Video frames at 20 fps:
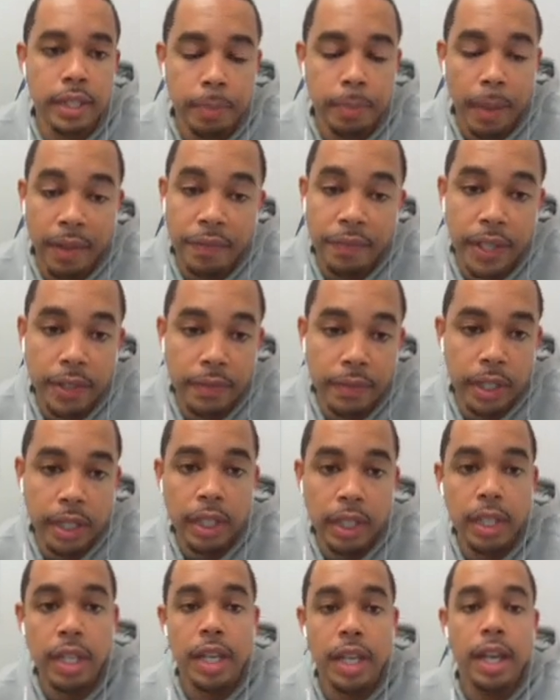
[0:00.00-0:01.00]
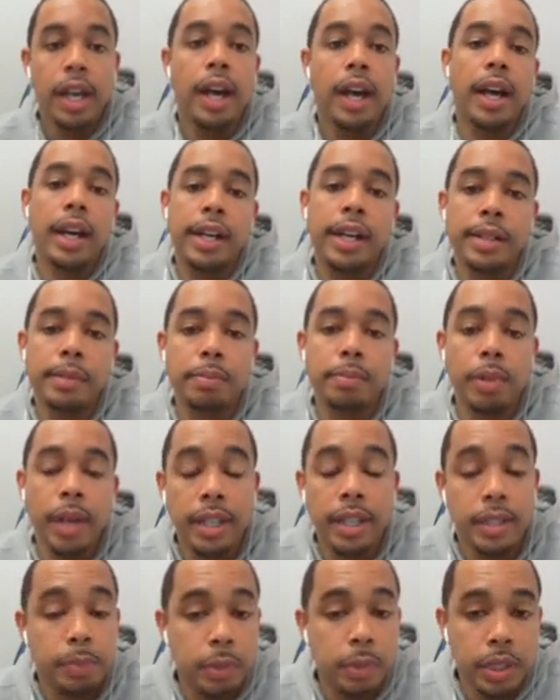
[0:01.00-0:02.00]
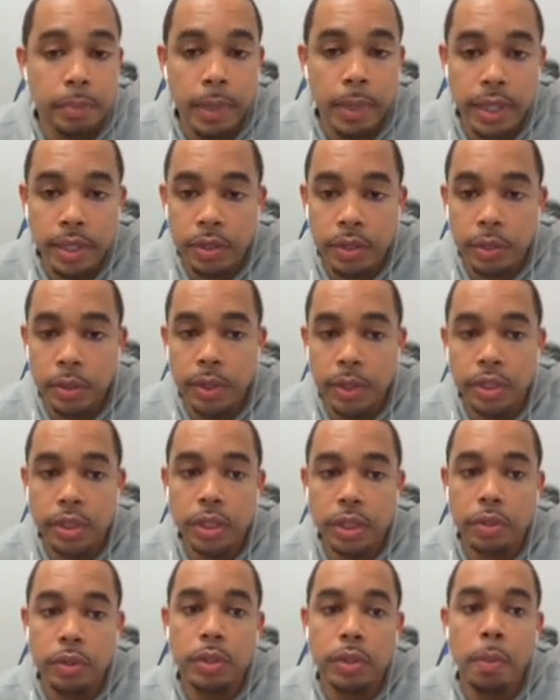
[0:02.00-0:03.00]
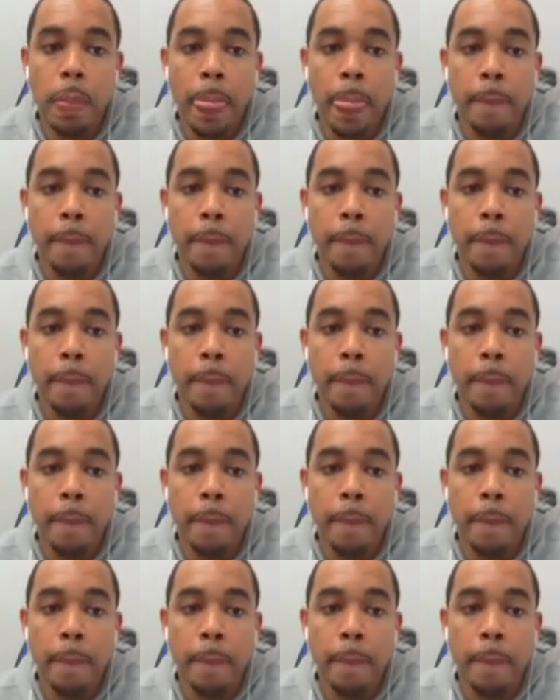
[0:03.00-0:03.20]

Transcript: It's my favorite, probably sports betting tool in general.